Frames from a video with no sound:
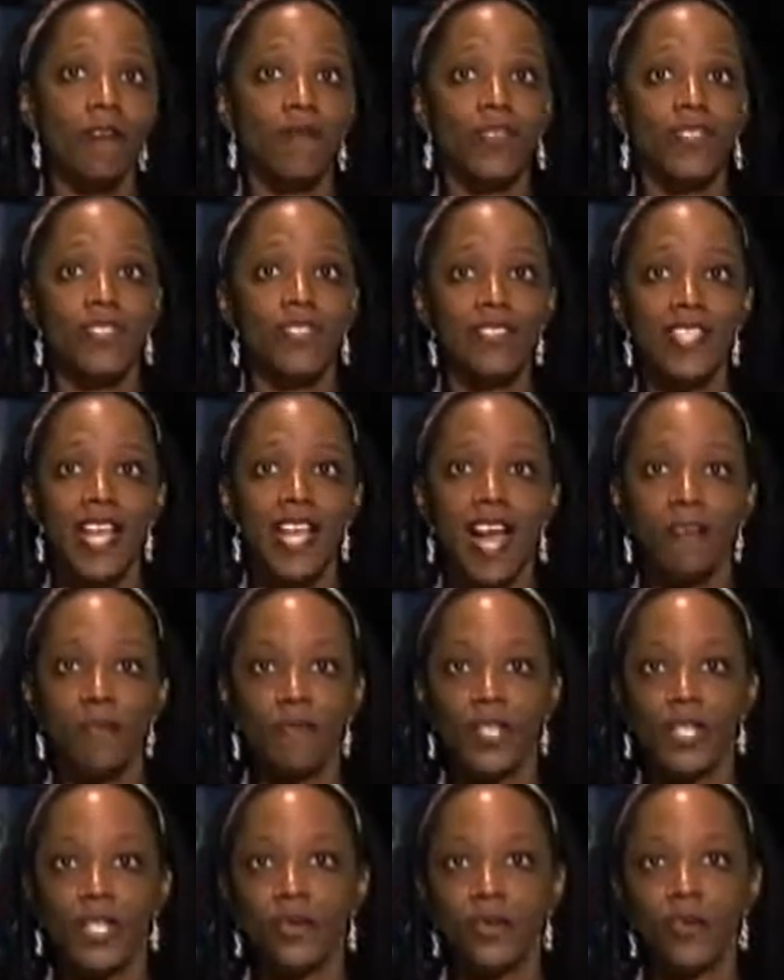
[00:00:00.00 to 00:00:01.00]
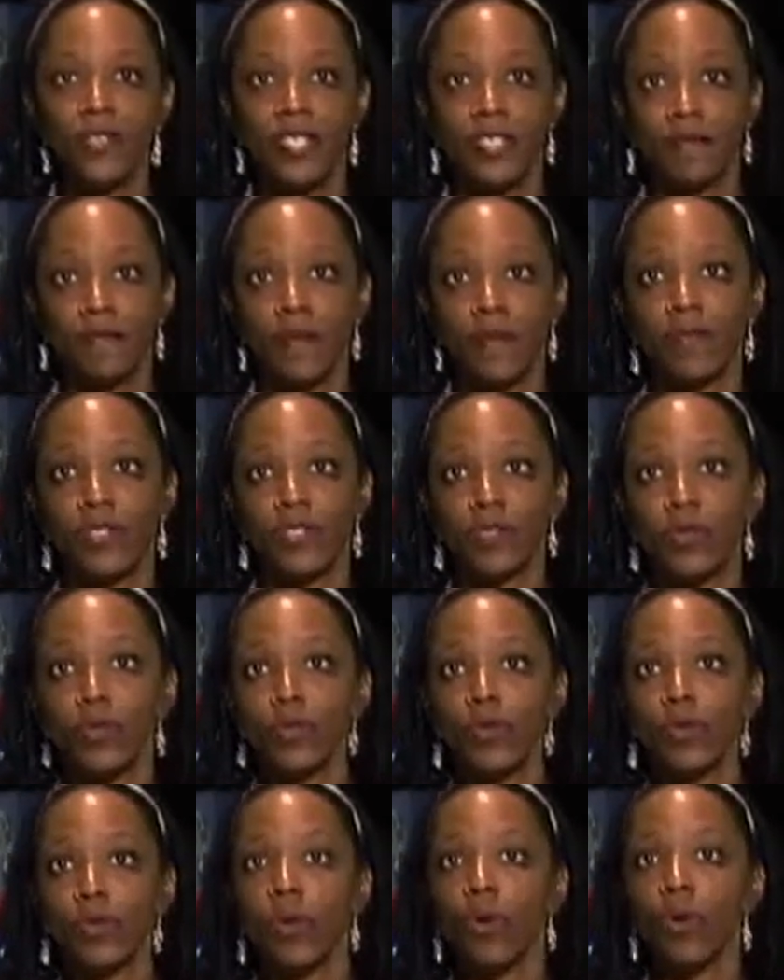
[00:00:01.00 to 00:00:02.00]
for staff recruited from
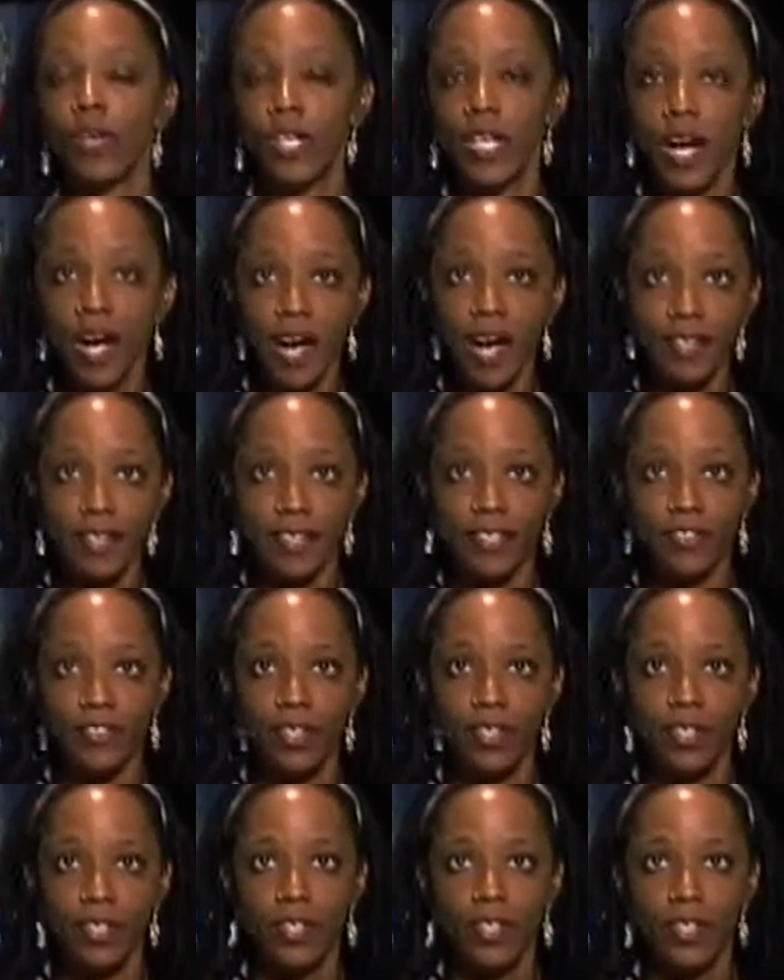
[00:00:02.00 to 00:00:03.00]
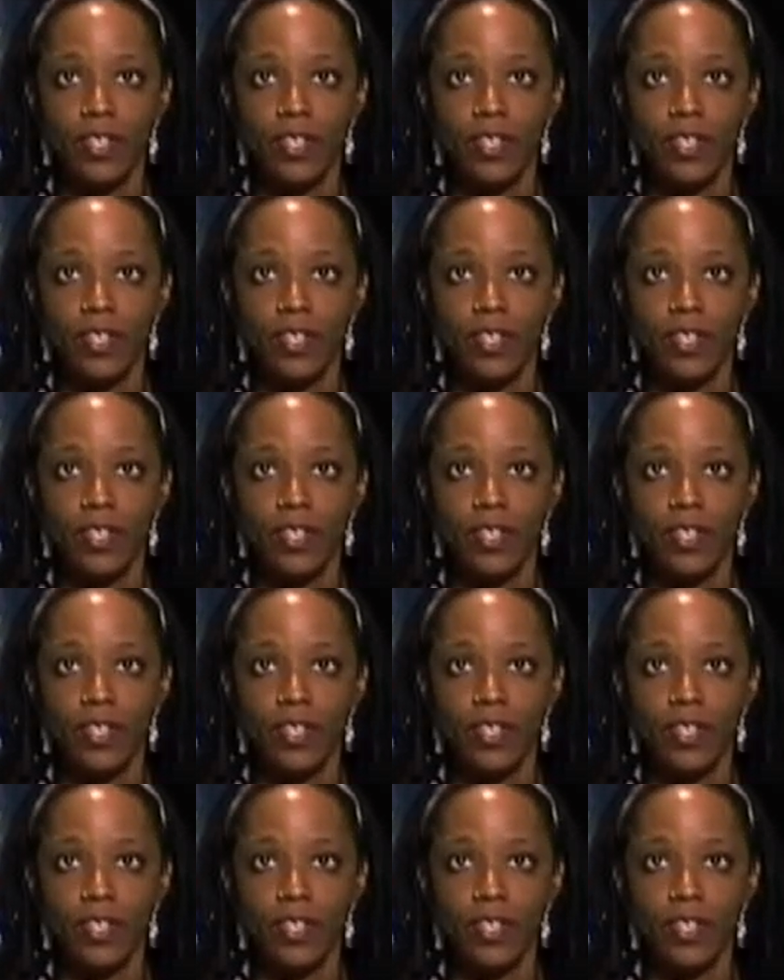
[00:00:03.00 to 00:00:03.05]
school or college.